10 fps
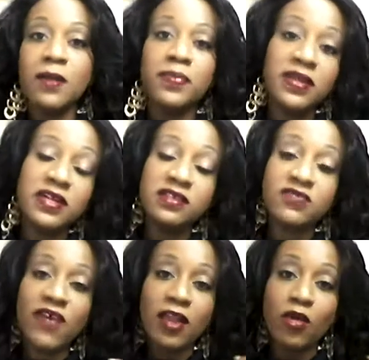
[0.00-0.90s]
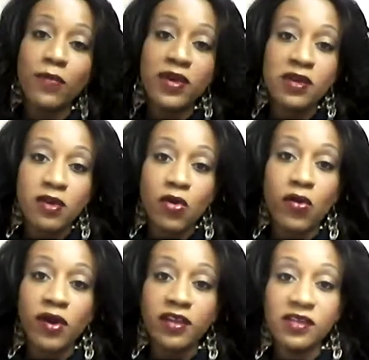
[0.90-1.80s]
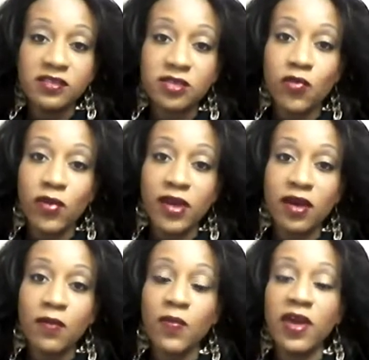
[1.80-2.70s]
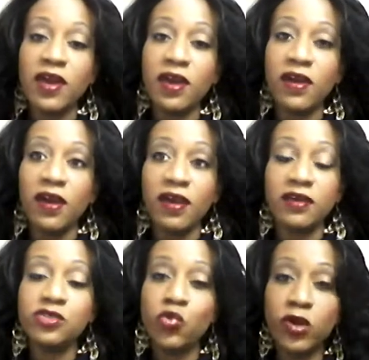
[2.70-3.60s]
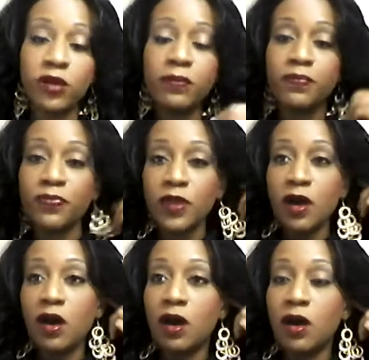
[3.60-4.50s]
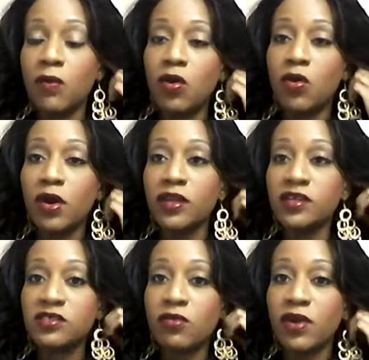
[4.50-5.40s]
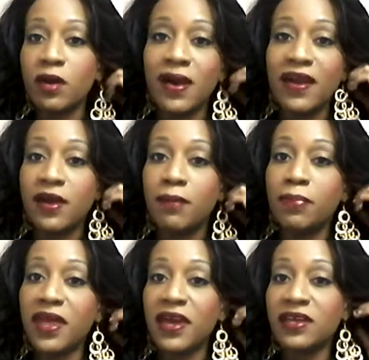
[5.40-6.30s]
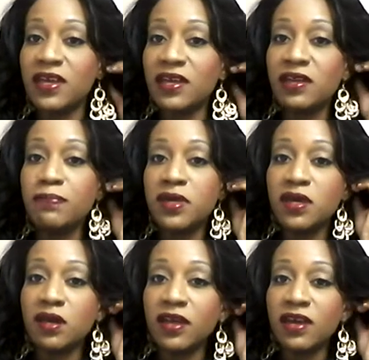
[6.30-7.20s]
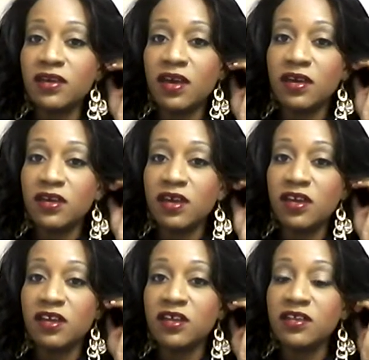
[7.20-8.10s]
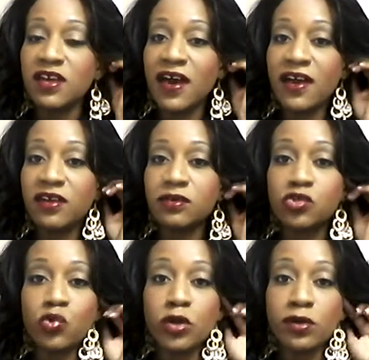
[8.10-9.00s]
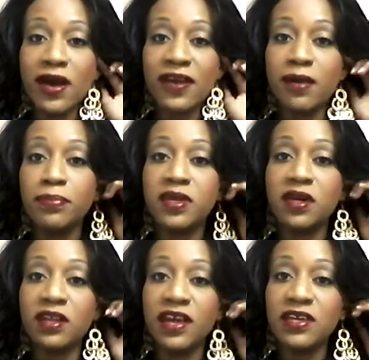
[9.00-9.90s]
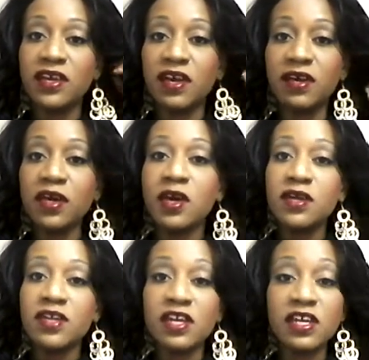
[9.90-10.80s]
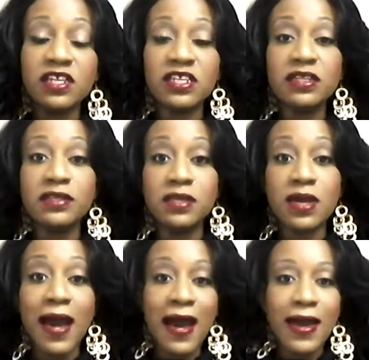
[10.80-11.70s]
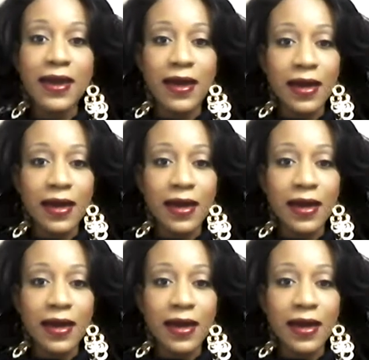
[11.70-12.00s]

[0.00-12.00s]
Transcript: Please follow me on Instagram and Twitter. Um, on Instagram, I am Blakkandi, B L A K K A N D I, and on Twitter, I am B L A K K A N D I